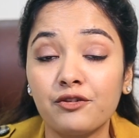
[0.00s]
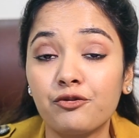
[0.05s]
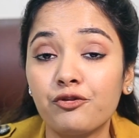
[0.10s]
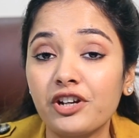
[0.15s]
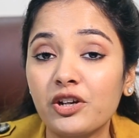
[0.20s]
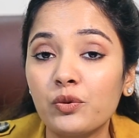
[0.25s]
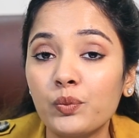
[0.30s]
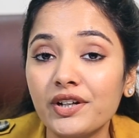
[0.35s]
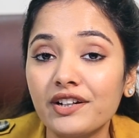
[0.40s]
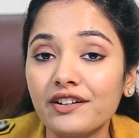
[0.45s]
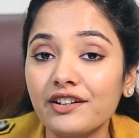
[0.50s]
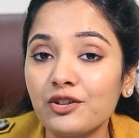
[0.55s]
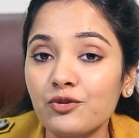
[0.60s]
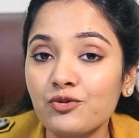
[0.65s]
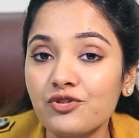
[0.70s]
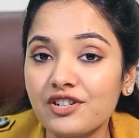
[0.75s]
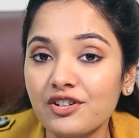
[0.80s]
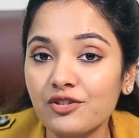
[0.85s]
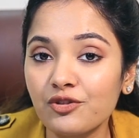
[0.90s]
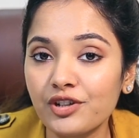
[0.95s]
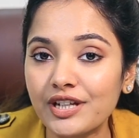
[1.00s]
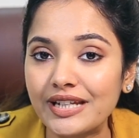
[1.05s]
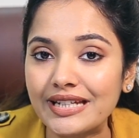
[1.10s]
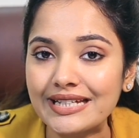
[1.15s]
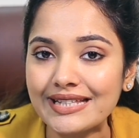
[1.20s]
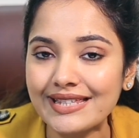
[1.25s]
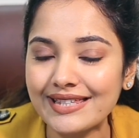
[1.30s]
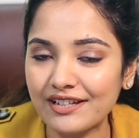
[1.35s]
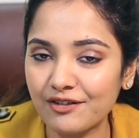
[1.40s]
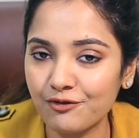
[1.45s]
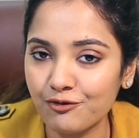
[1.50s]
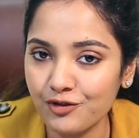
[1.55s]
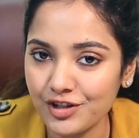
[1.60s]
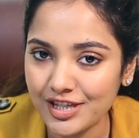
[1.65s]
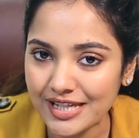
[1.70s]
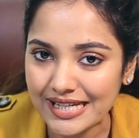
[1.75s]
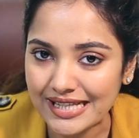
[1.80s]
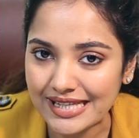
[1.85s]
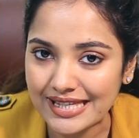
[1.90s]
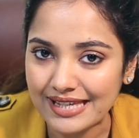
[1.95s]
The frequently used ingredients in
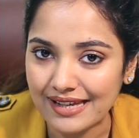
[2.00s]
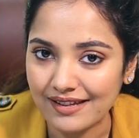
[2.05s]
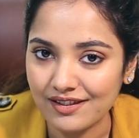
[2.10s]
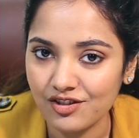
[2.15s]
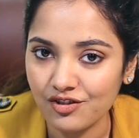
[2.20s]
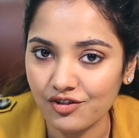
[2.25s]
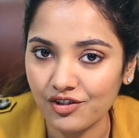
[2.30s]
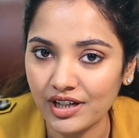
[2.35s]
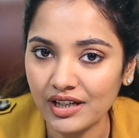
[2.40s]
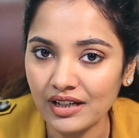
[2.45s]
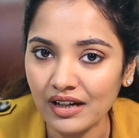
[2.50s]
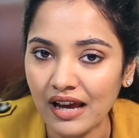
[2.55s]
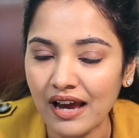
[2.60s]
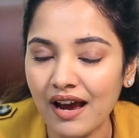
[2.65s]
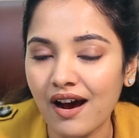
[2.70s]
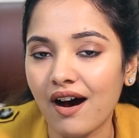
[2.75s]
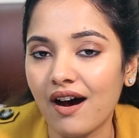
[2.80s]
physical sunscreen